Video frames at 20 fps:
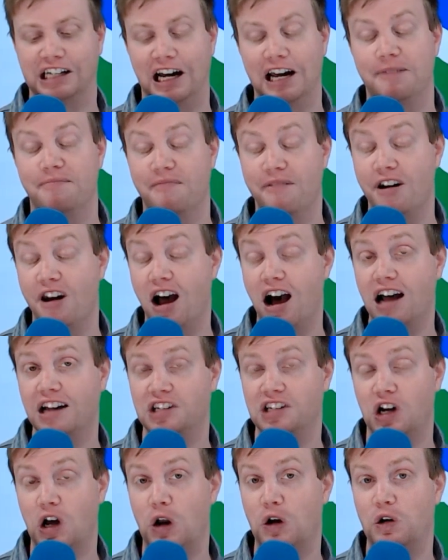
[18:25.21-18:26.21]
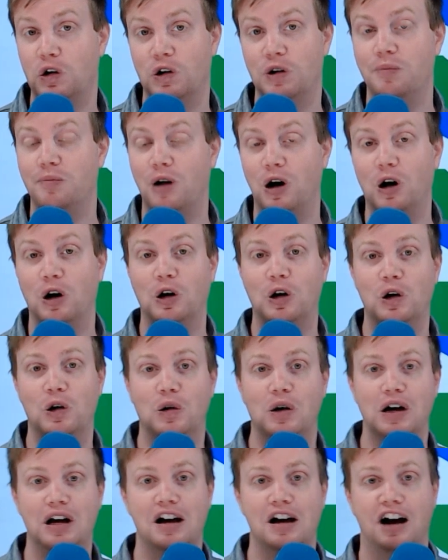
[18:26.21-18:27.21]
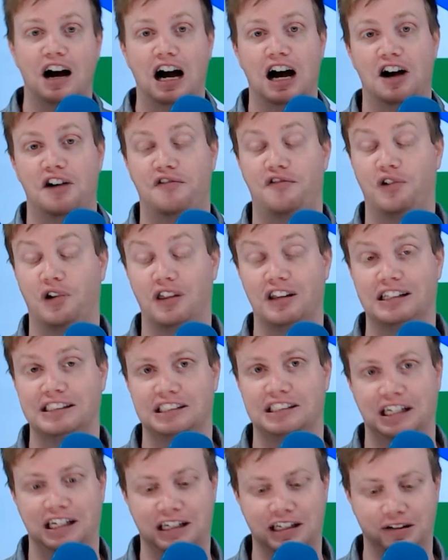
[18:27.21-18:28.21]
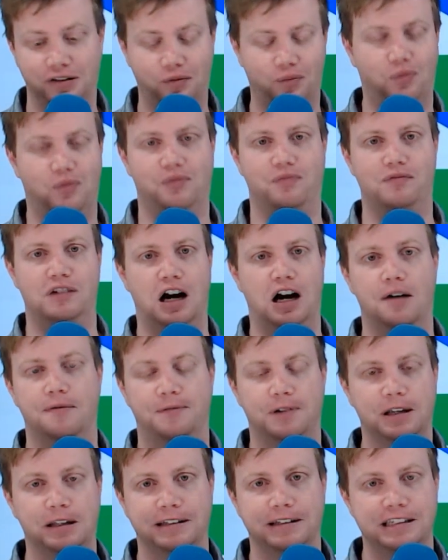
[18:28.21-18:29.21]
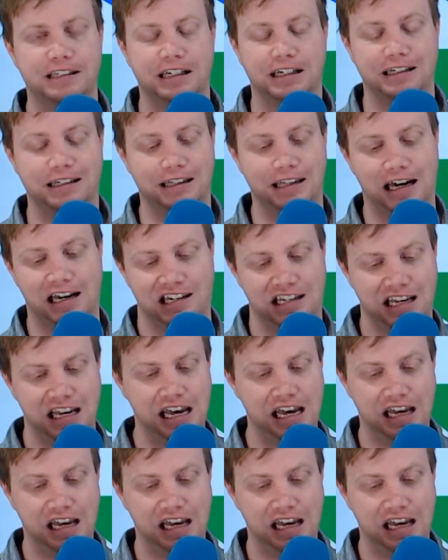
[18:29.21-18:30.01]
I am not under an embargo uh, for this. I can confidently tell you that.